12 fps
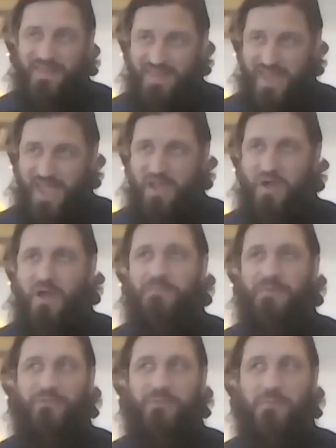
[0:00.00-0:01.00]
They
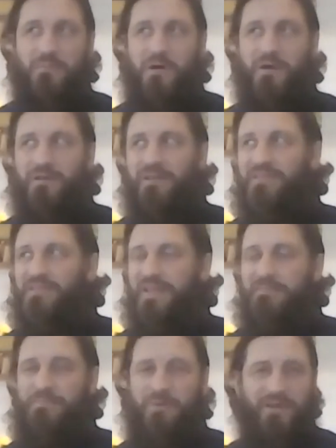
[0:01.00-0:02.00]
are, but from a marketing
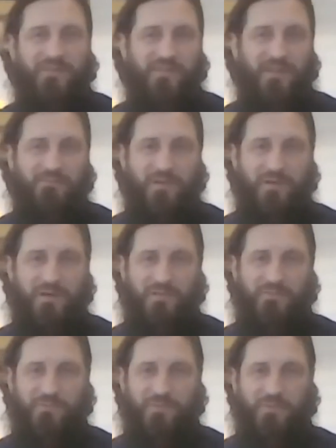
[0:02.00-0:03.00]
standpoint, it's not very
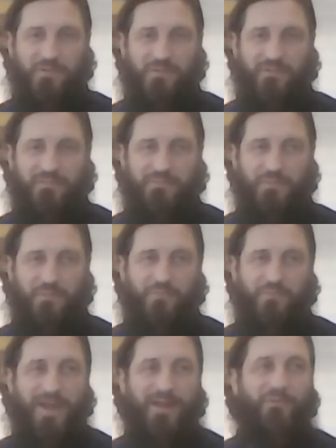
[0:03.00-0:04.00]
good for for
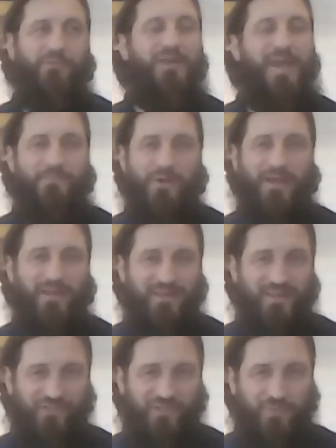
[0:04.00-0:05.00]
brand name
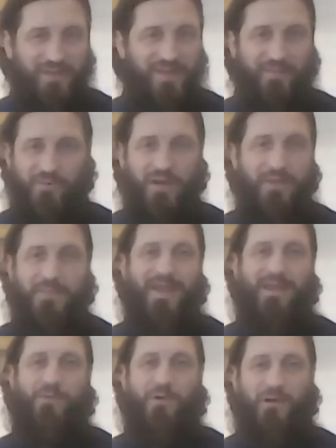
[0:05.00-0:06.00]
recognition. We didn't have our name
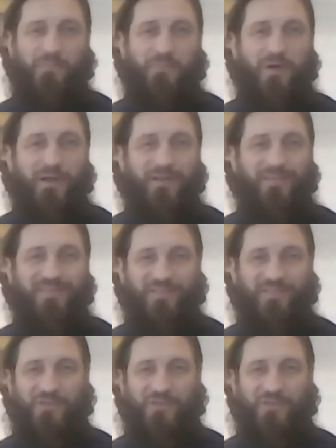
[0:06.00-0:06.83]
anywhere on our products, mm-hmm.